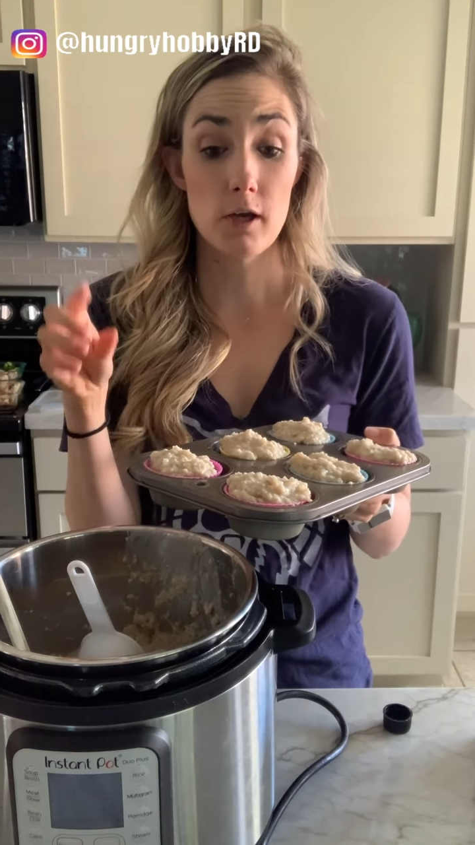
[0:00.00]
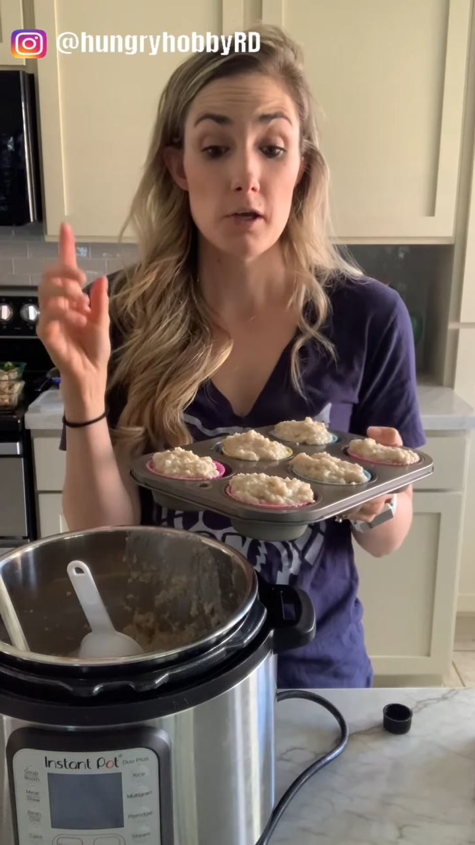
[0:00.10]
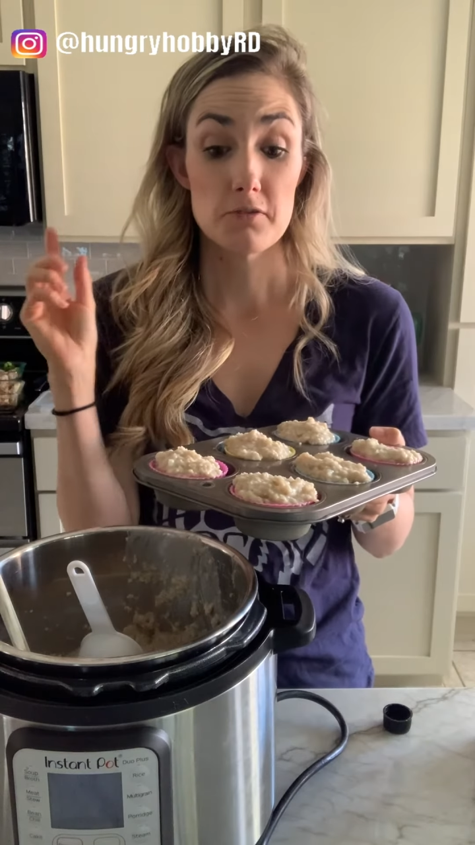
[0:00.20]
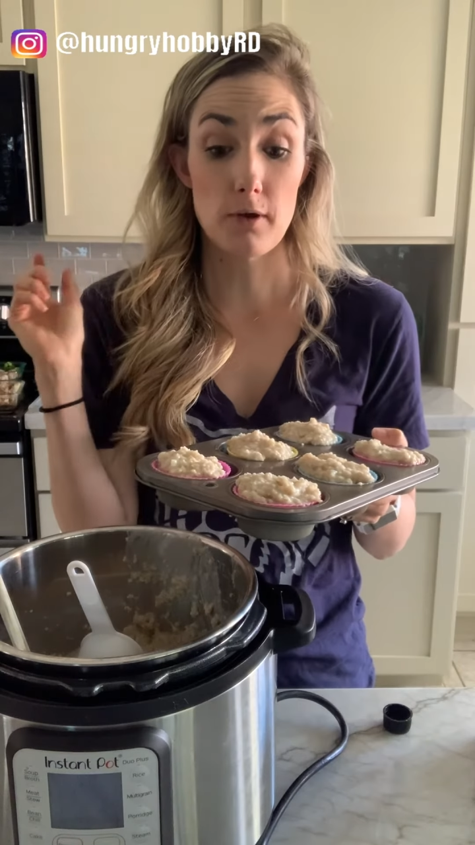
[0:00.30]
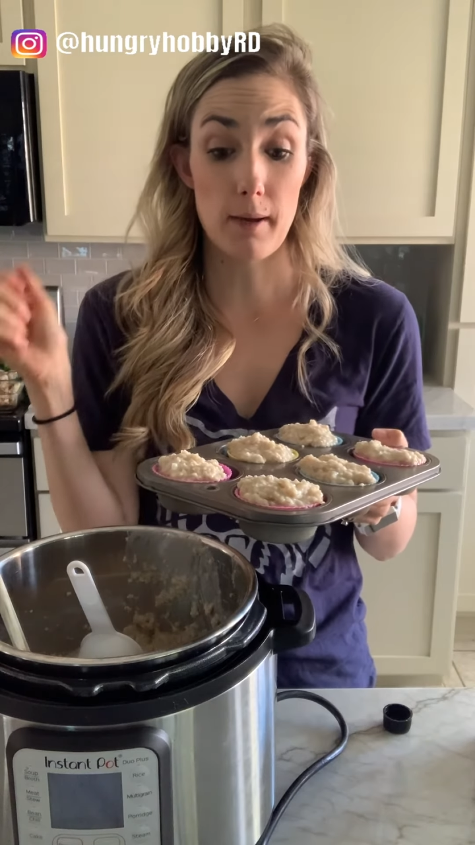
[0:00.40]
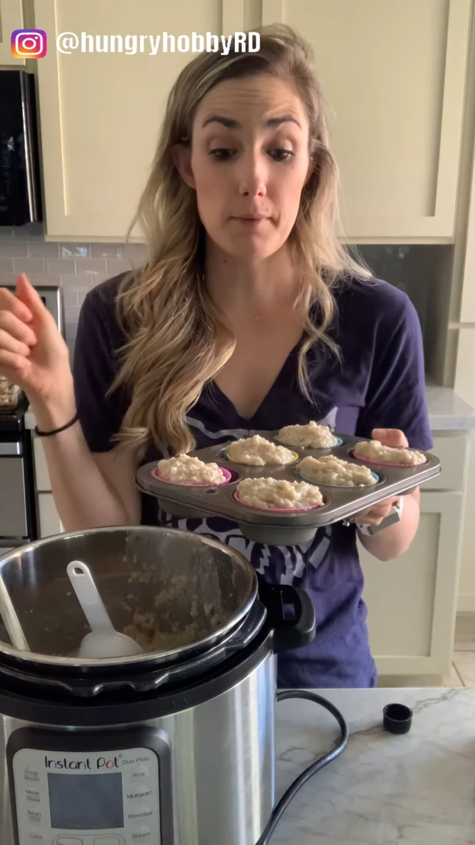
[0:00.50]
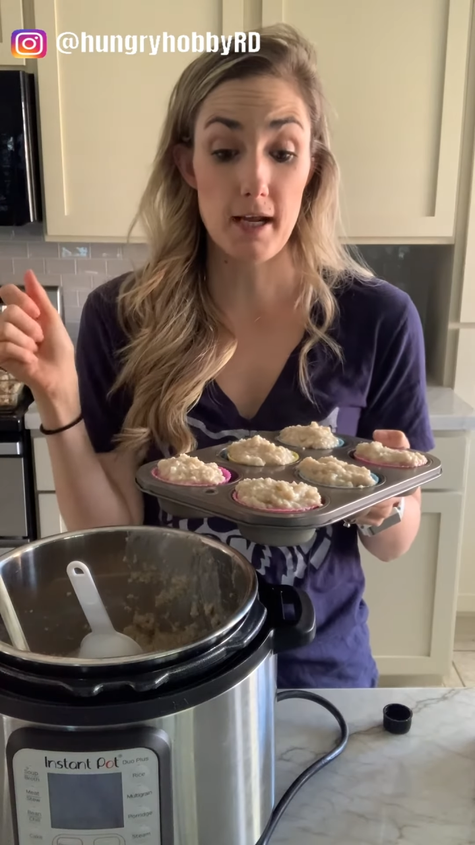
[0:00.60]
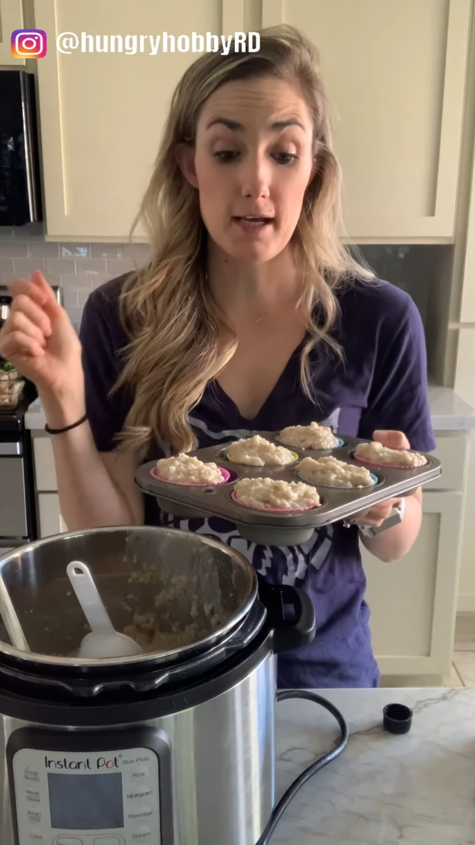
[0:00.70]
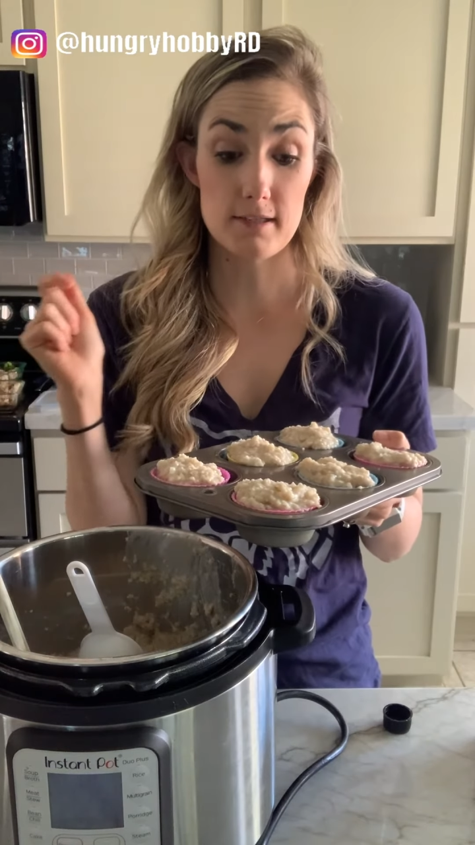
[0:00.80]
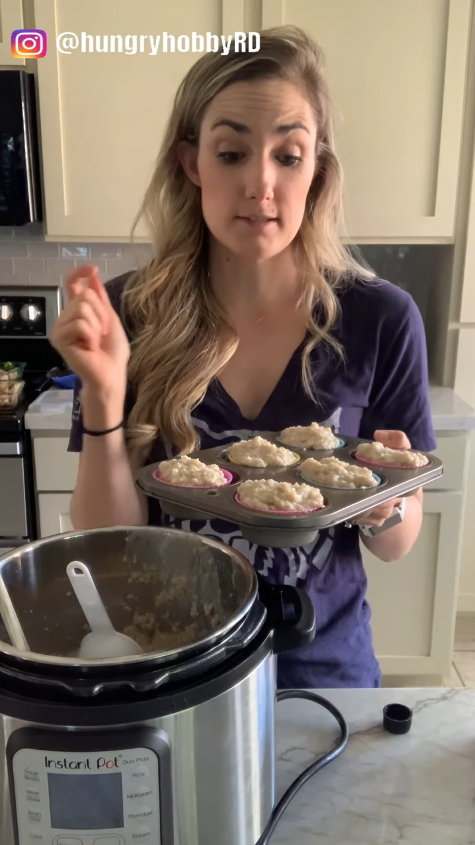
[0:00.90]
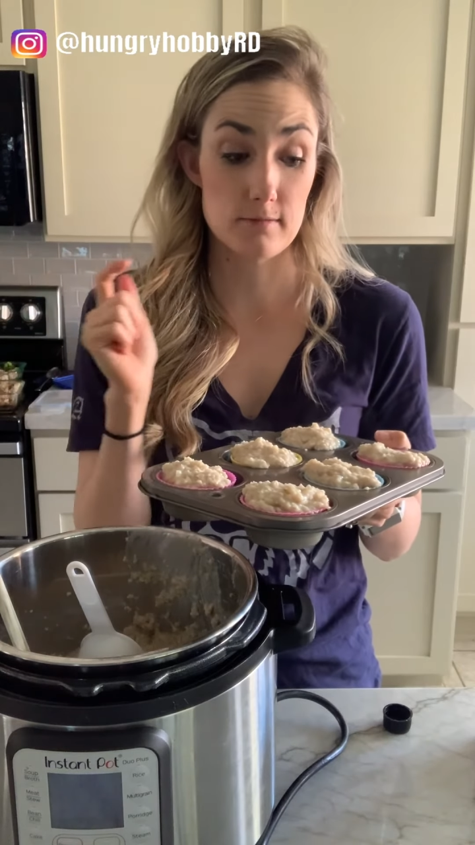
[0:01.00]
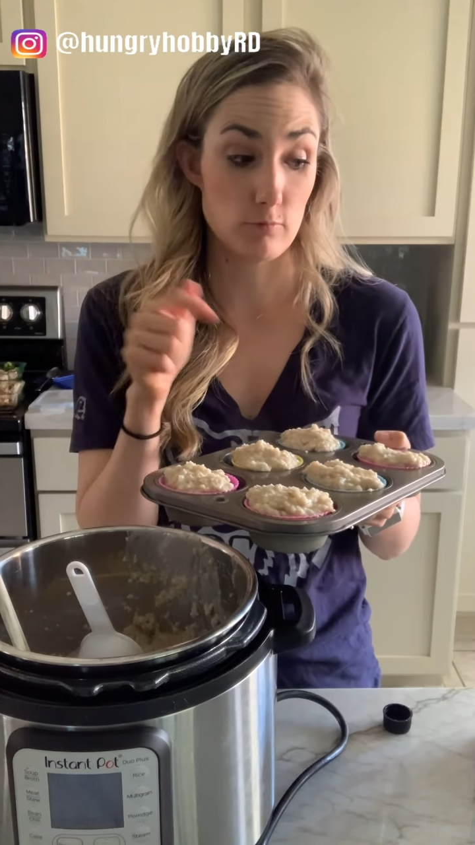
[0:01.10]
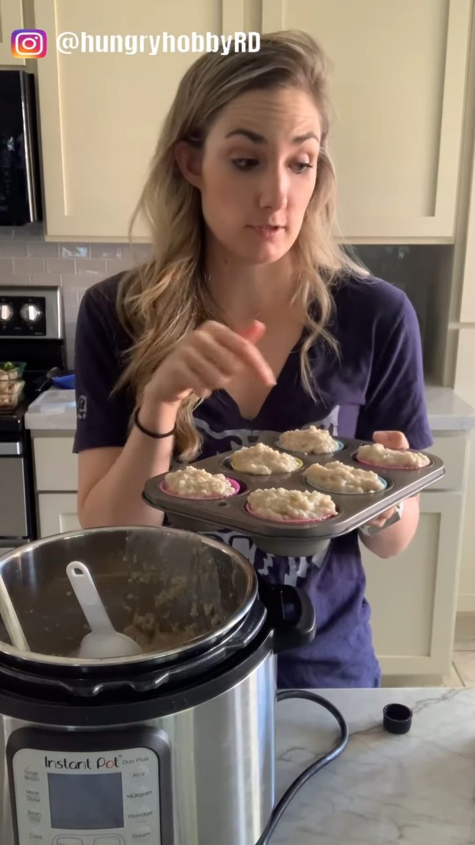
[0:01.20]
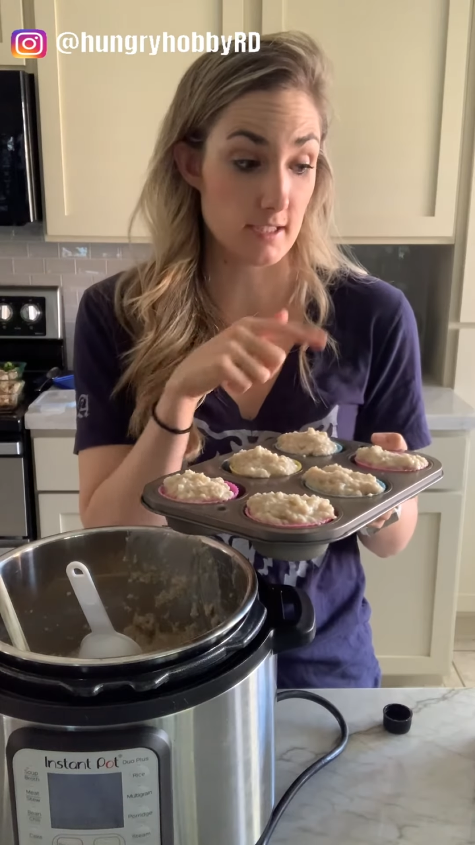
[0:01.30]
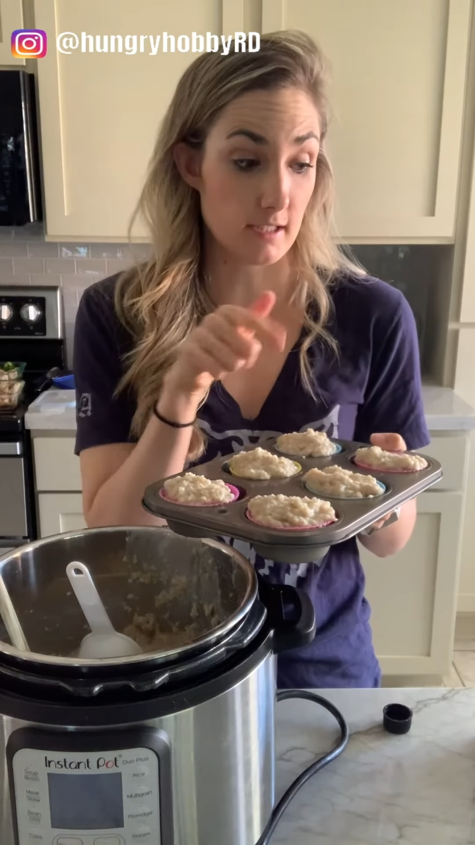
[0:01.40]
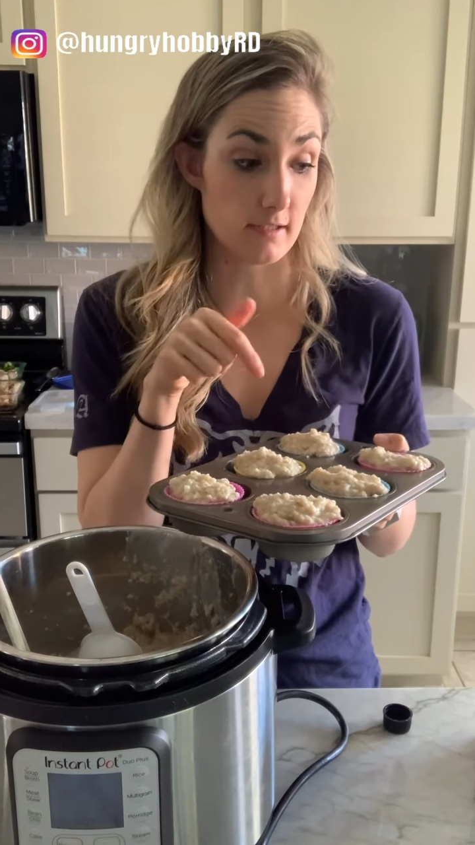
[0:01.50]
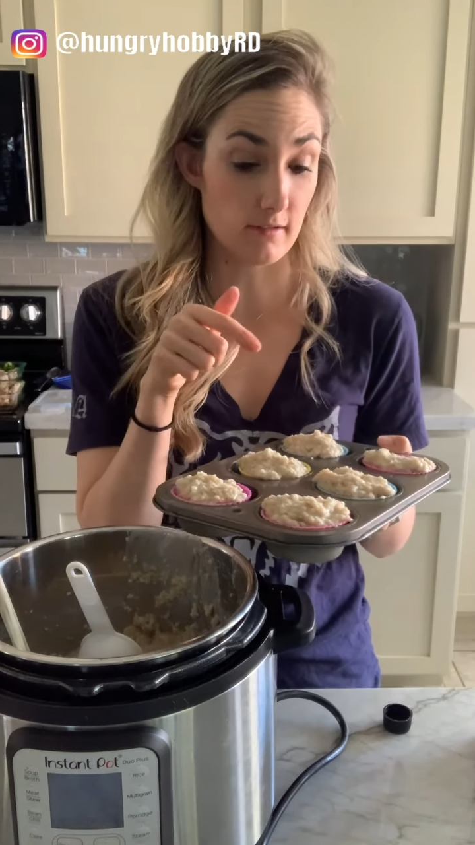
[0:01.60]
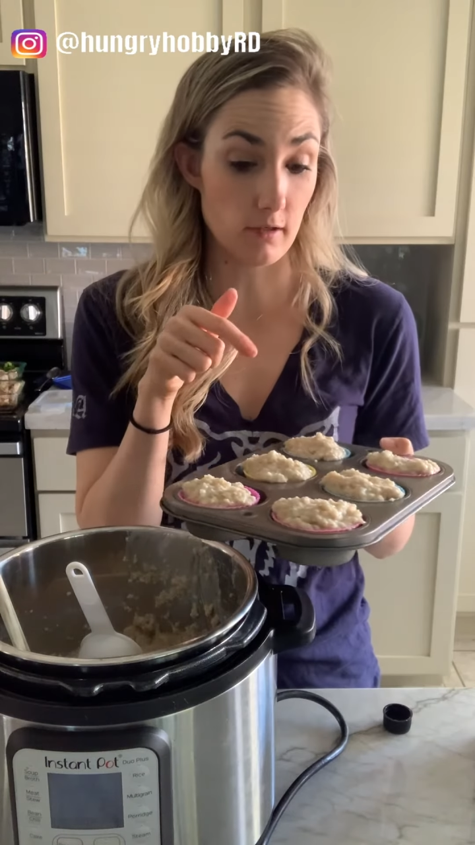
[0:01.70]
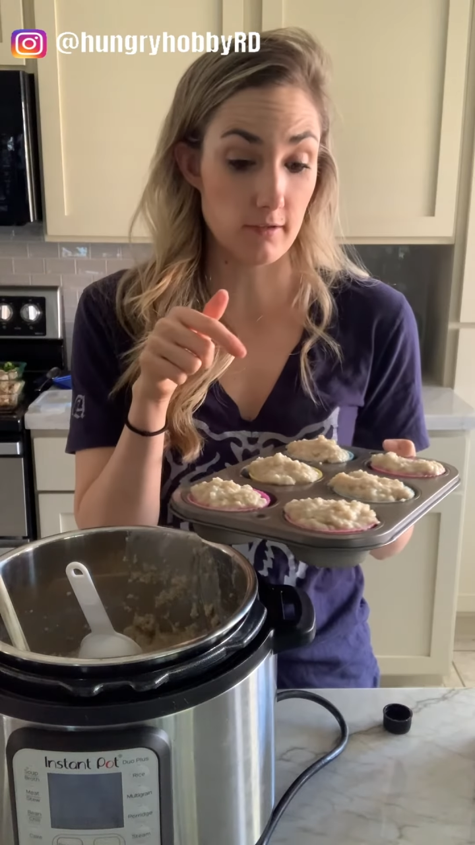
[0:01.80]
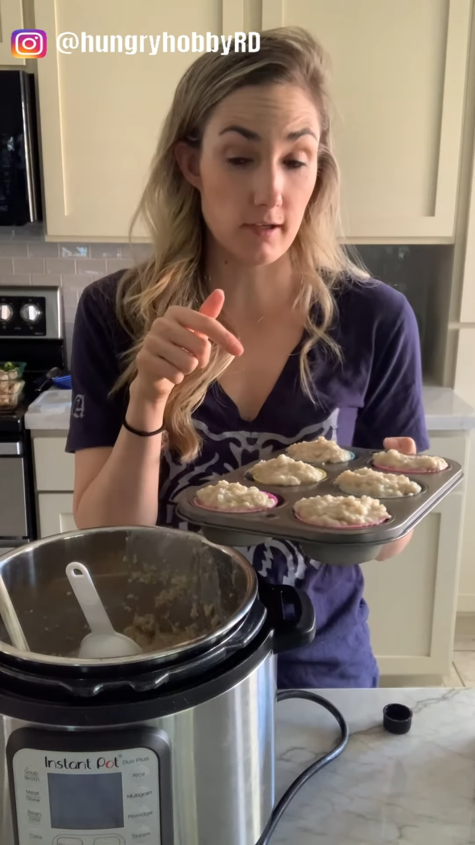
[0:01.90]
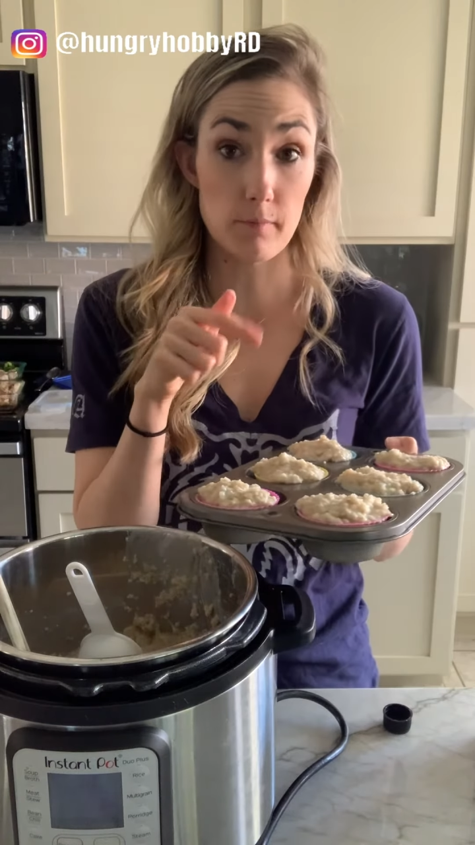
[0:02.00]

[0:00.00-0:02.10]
So I'm gonna add, once I get these all done,